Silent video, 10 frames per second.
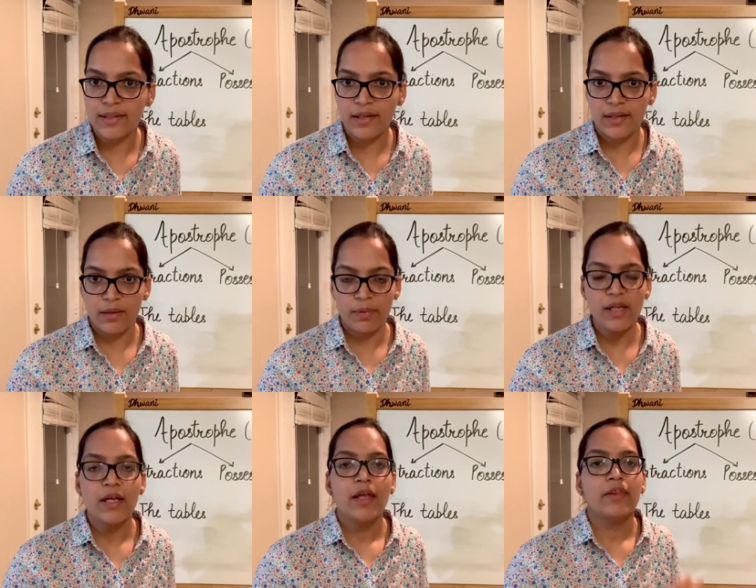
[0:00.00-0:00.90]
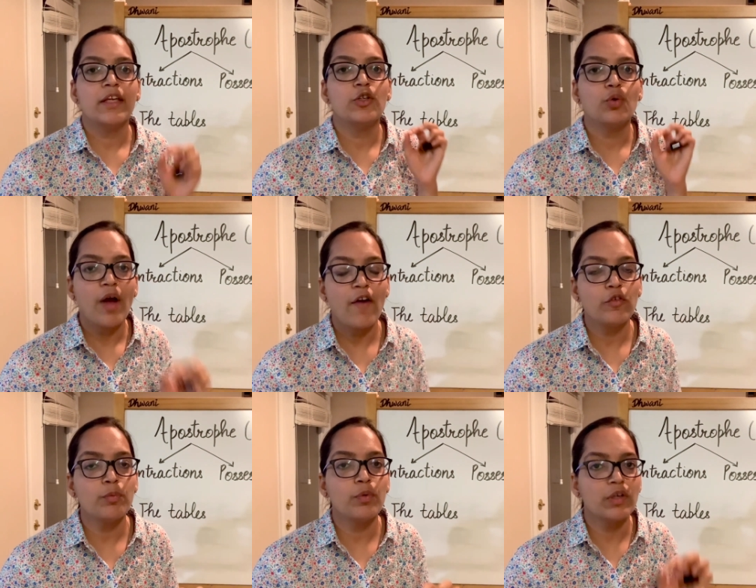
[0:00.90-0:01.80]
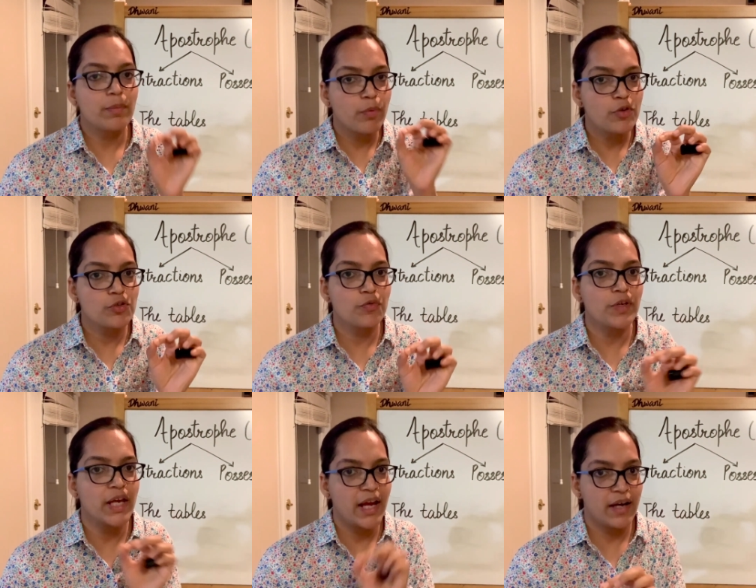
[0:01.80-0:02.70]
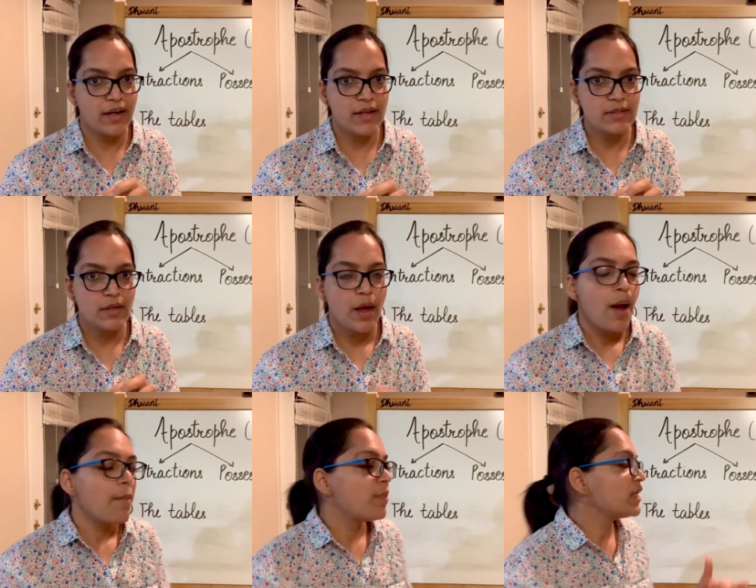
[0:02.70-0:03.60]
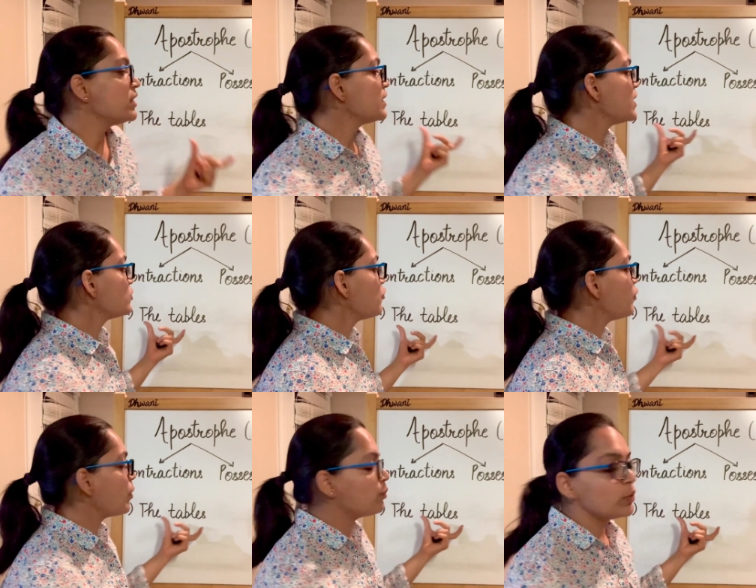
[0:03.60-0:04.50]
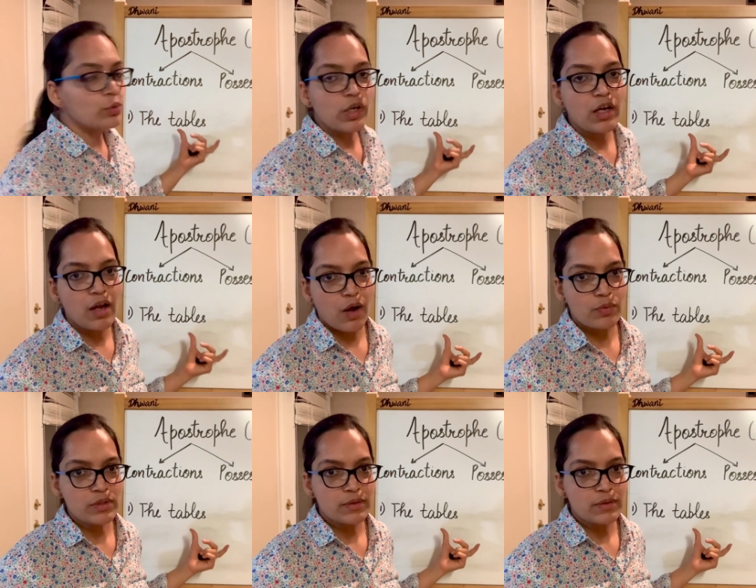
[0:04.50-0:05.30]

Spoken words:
table, then you have to put apostrophe and s. But in case of plural nouns,